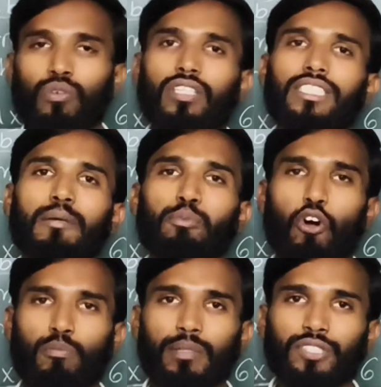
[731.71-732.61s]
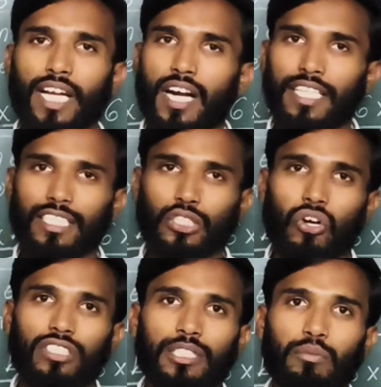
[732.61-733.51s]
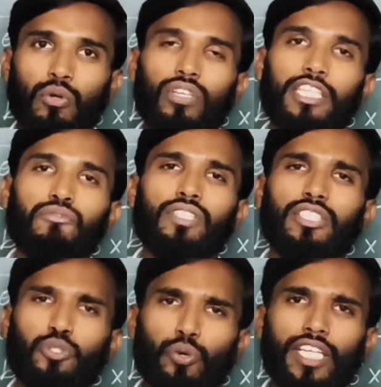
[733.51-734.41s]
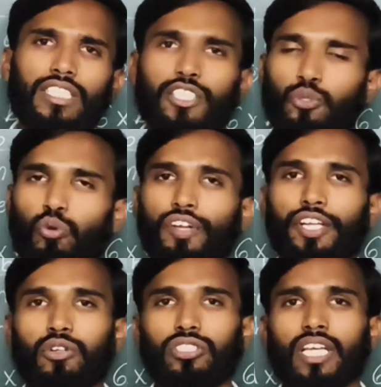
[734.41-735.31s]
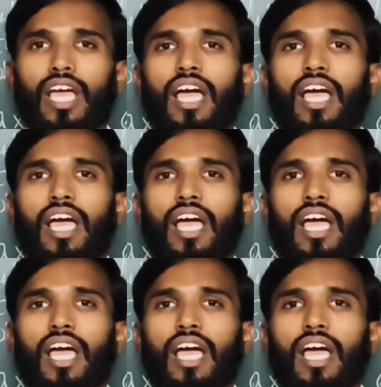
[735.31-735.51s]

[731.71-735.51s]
some problems regarding this concept only for 2 days in 2 videos,